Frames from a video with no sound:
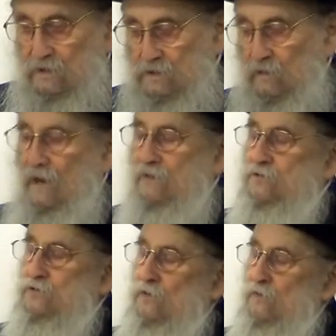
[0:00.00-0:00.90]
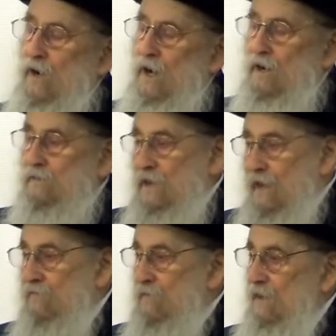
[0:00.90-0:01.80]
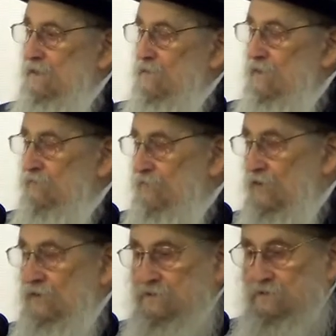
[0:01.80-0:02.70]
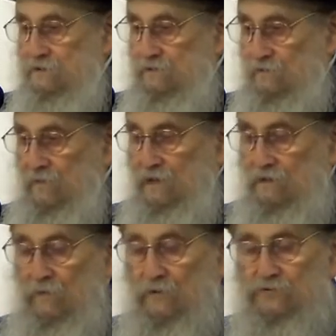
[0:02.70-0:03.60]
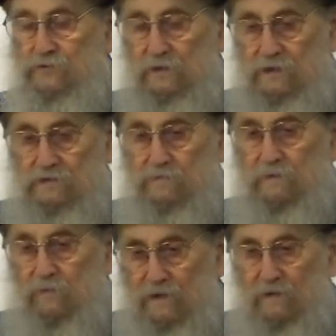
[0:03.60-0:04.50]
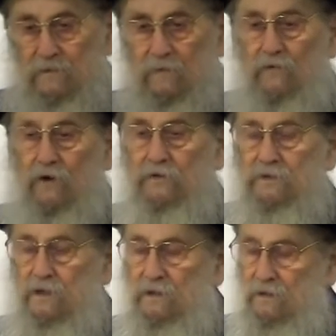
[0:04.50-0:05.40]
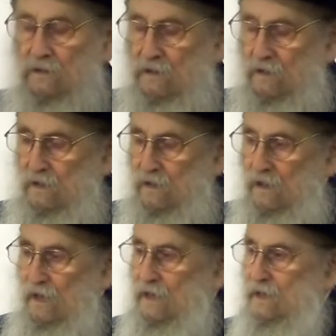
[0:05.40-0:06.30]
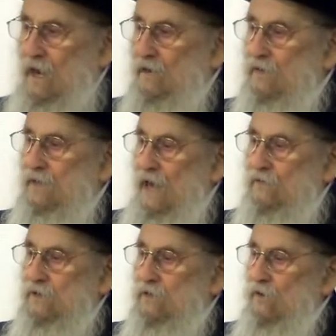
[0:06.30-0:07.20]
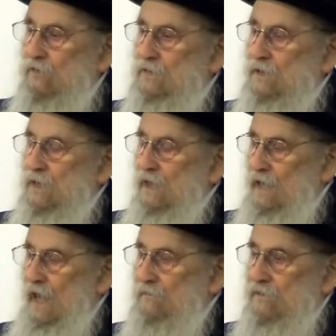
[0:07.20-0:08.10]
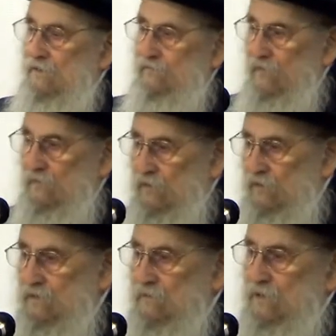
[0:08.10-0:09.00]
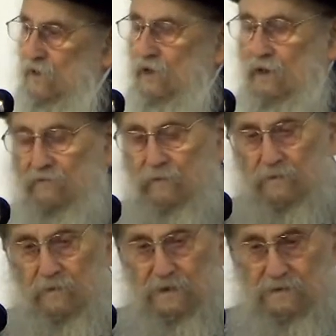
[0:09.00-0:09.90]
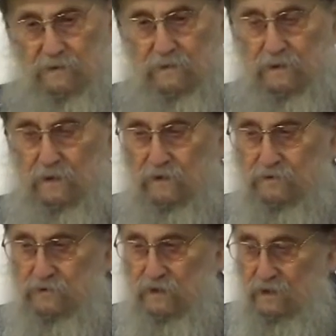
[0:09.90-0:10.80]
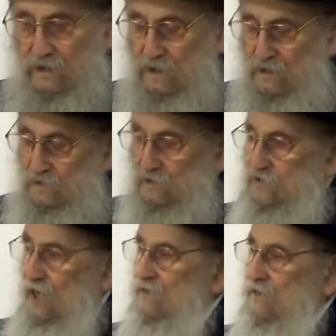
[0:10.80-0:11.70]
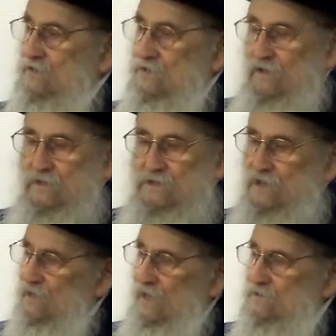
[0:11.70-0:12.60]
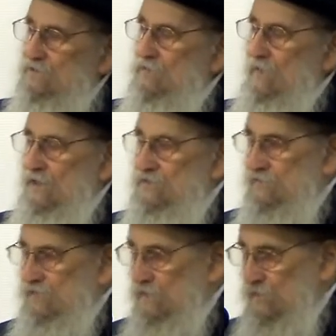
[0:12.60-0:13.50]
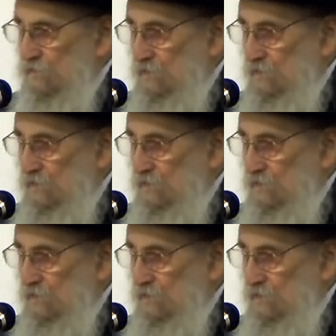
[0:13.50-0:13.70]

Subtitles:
So one Jew everybody of course remained motionless, but one of them walked in and carried out a golden Carlebach, a golden menorah from the Beis Hamikdash. So the general said, that's too much for you.